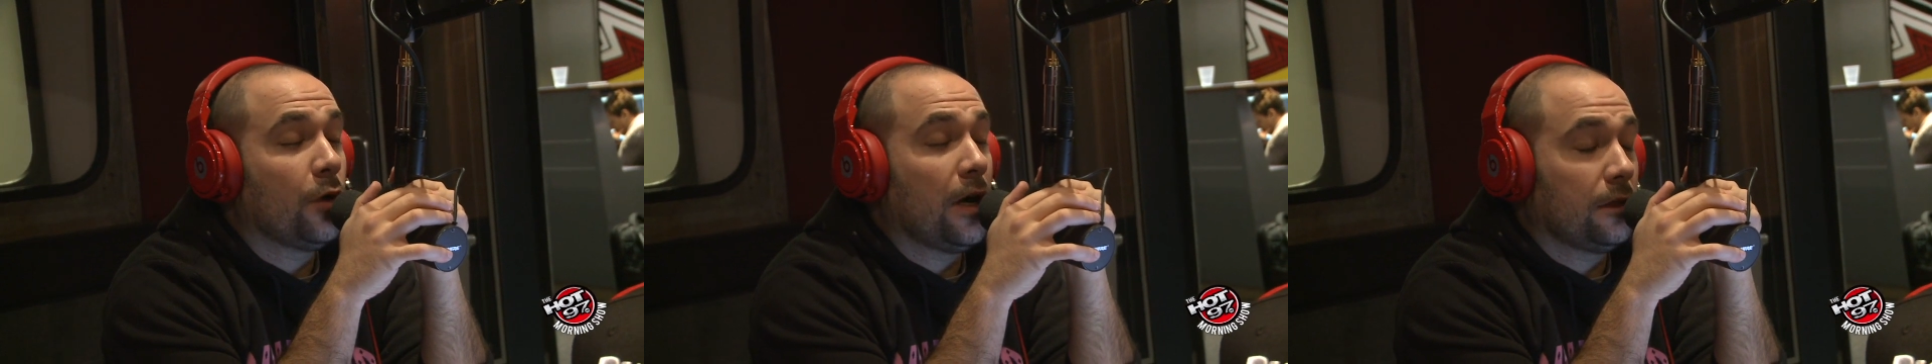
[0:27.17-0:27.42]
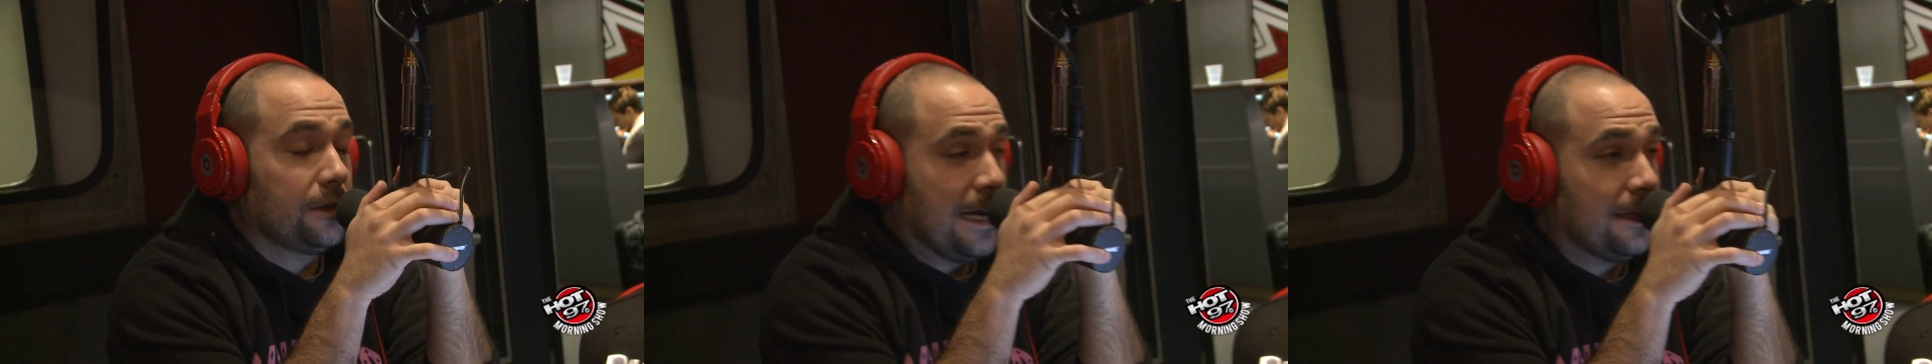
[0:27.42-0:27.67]

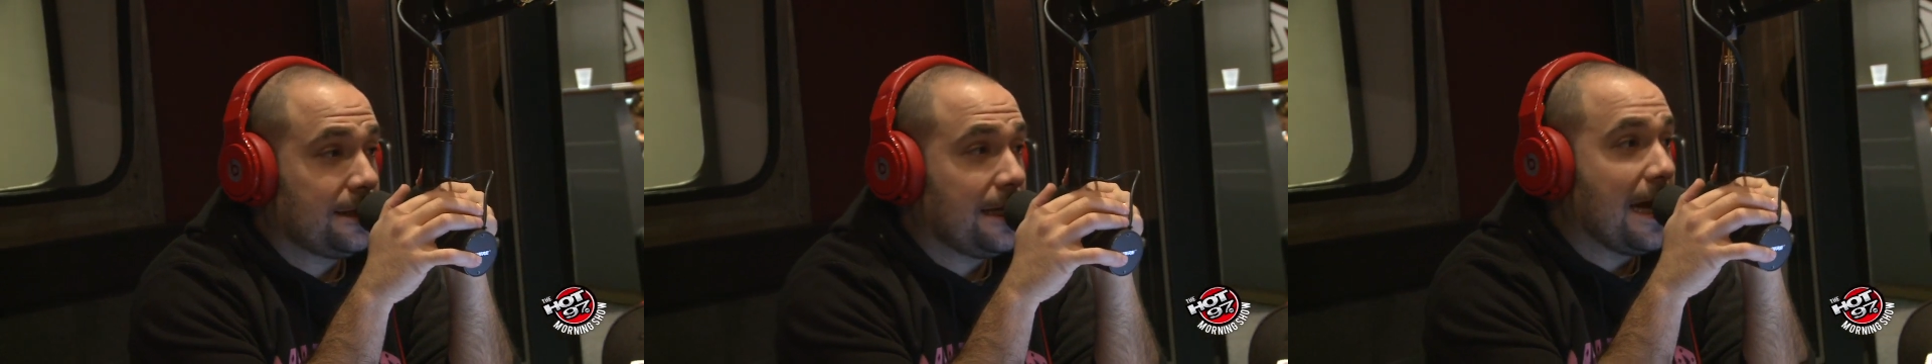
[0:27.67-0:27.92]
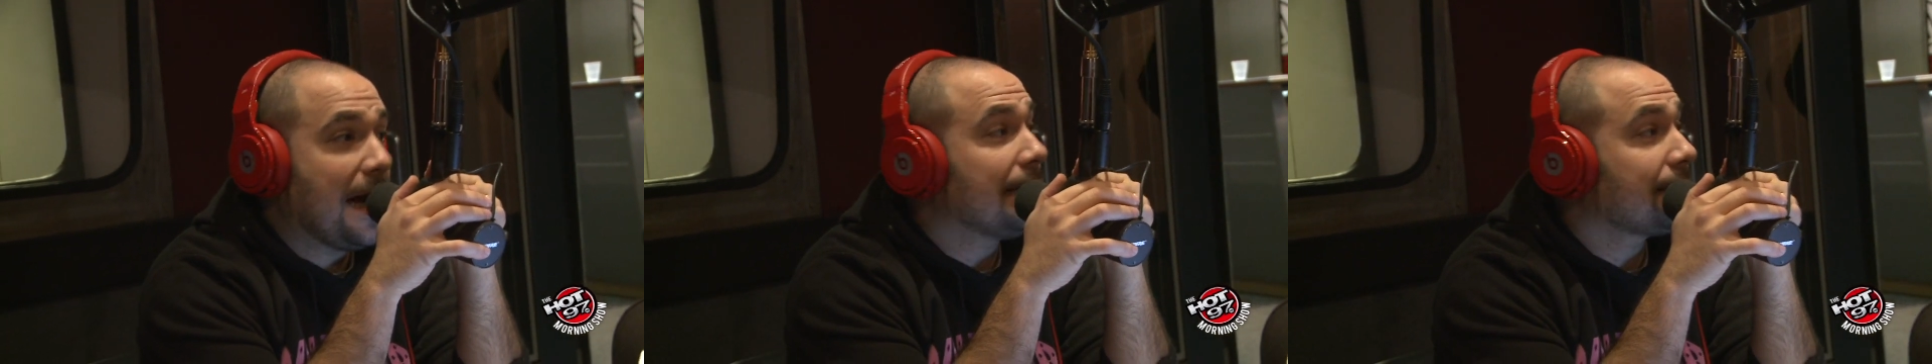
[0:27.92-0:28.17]
Well, yes,
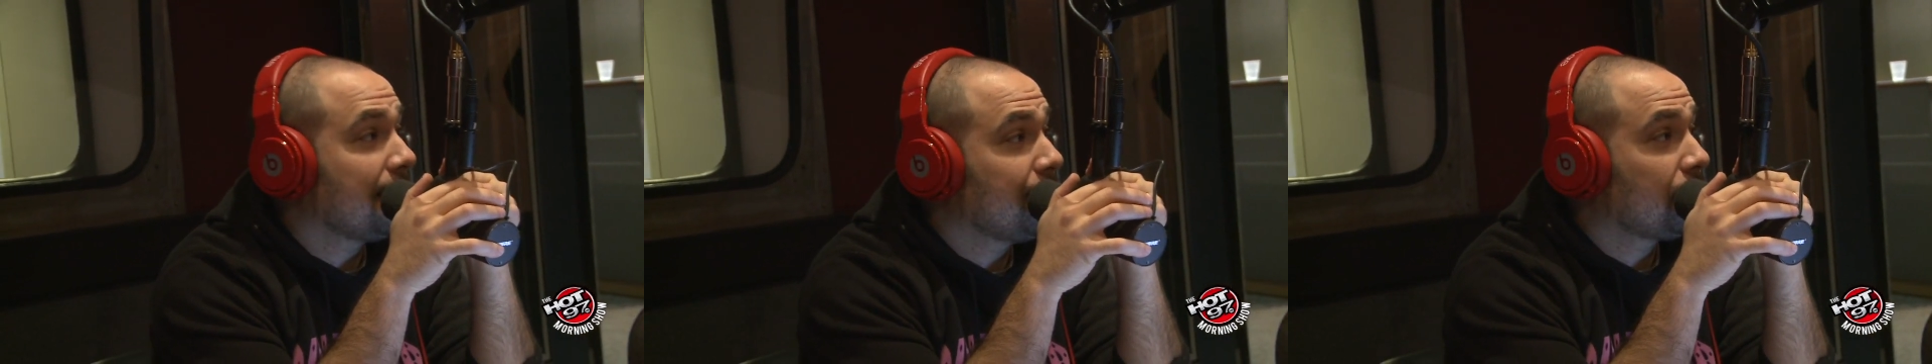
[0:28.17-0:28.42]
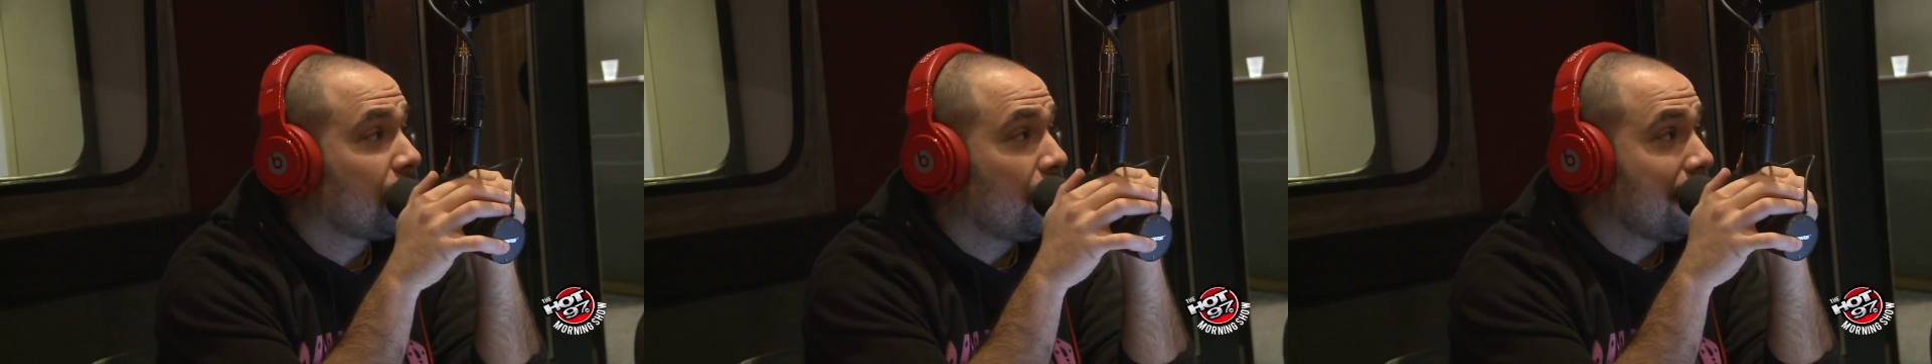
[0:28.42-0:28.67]
he asked
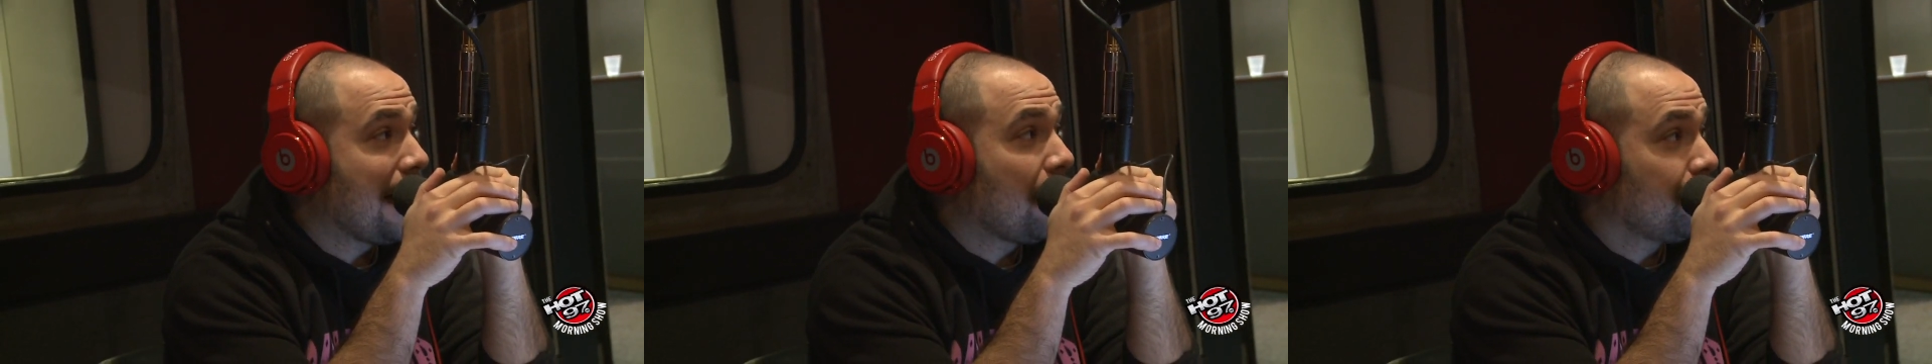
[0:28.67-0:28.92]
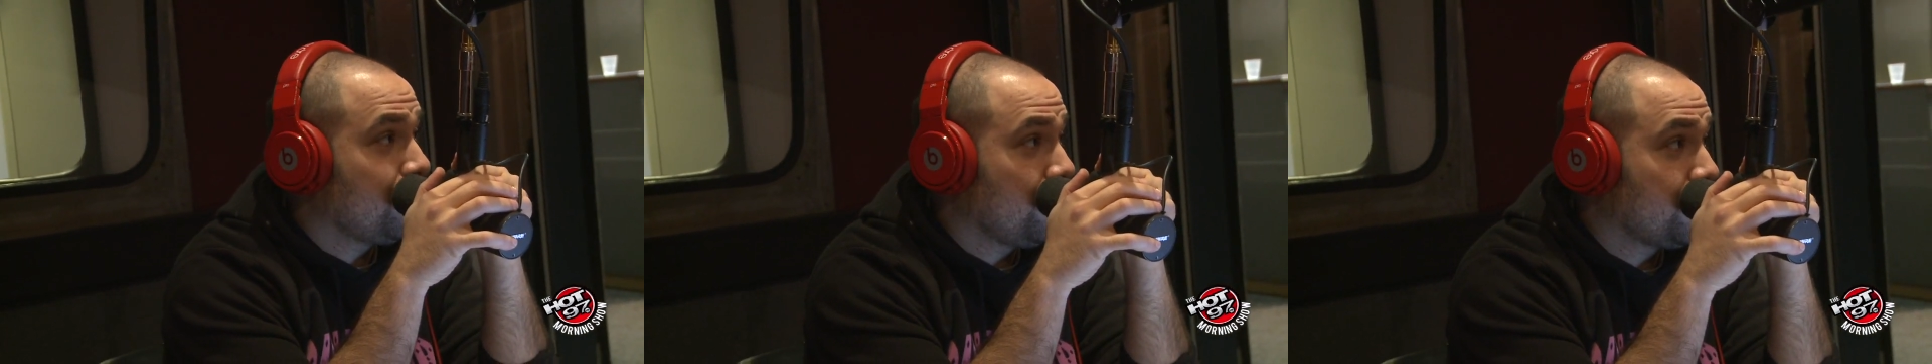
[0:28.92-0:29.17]
them to turn
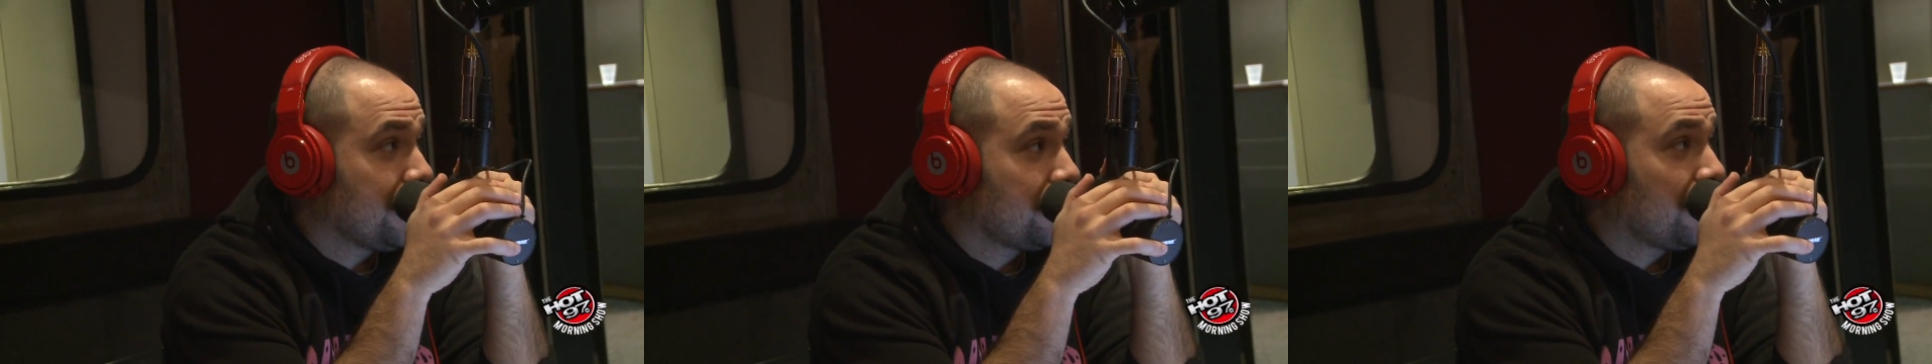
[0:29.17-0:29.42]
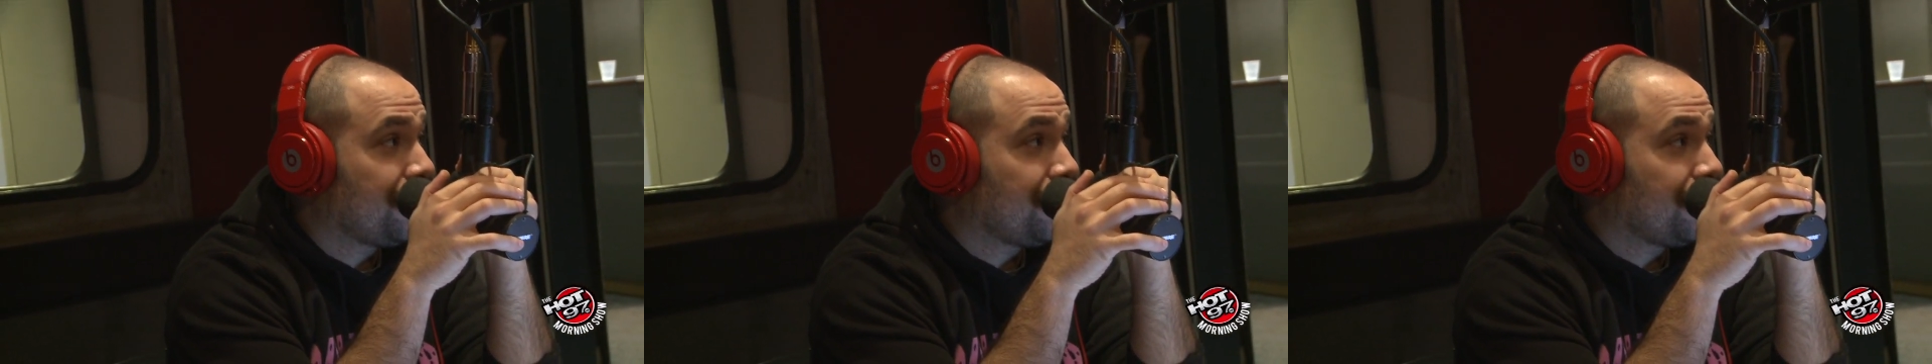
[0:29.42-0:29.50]
down the music.